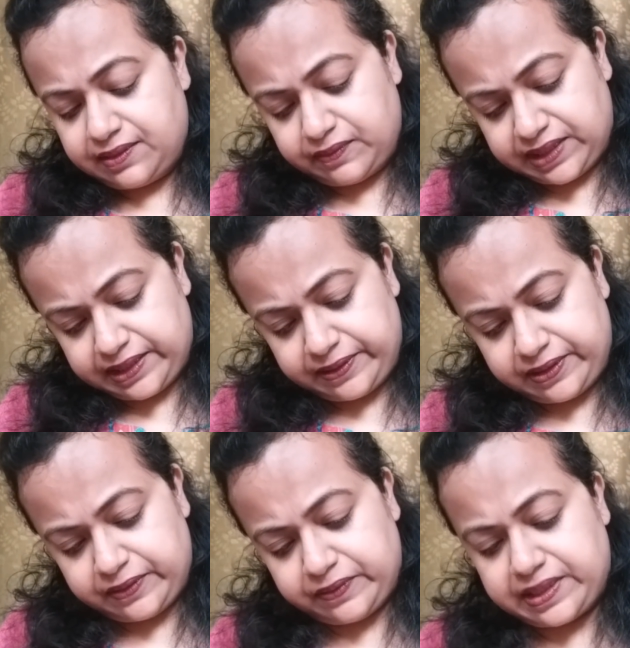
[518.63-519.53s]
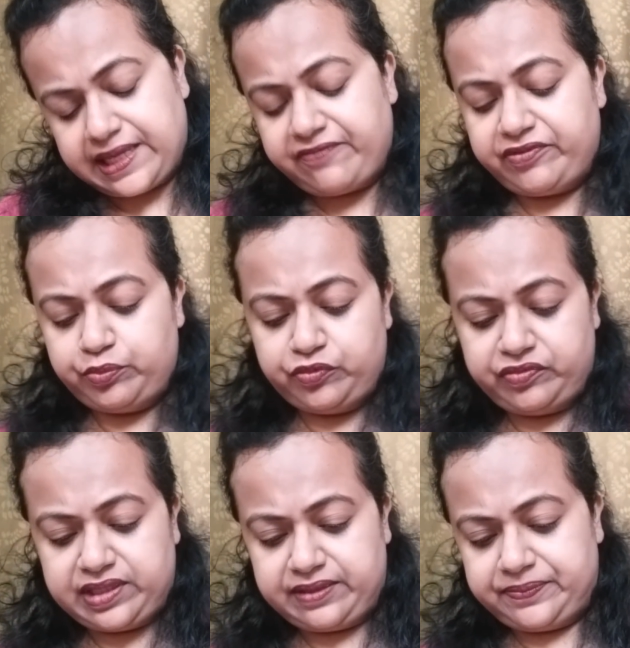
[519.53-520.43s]
Okay, so I have
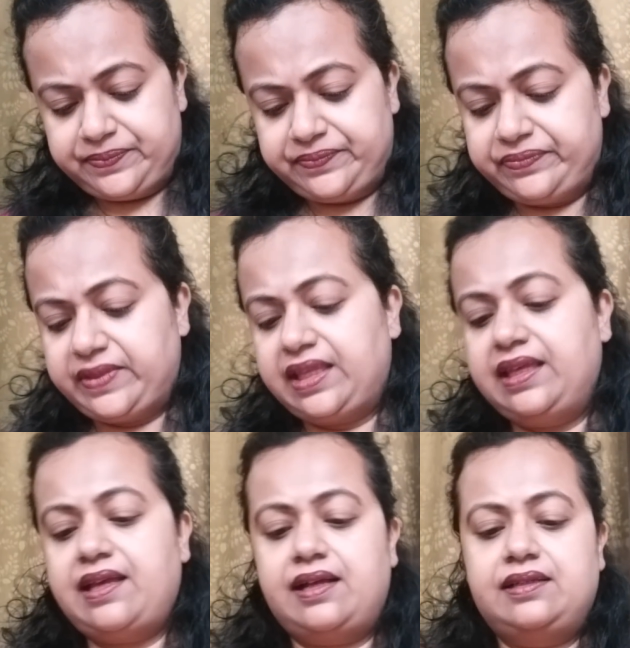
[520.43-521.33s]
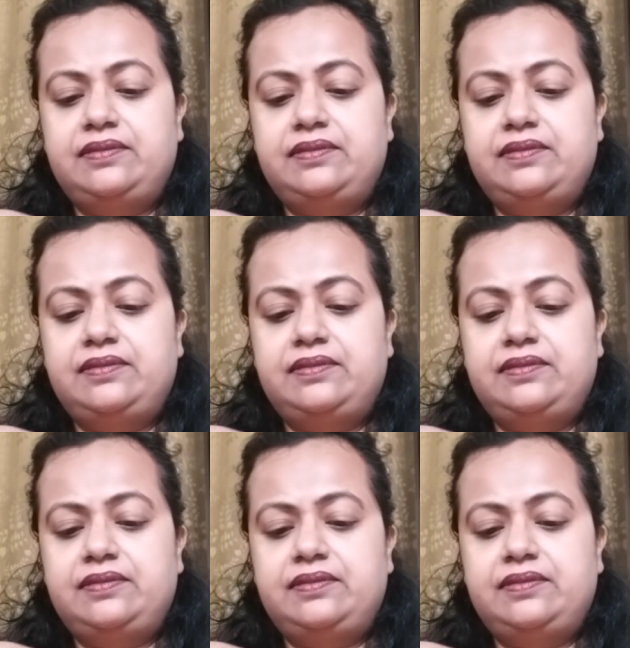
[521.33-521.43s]
removed. Yeah,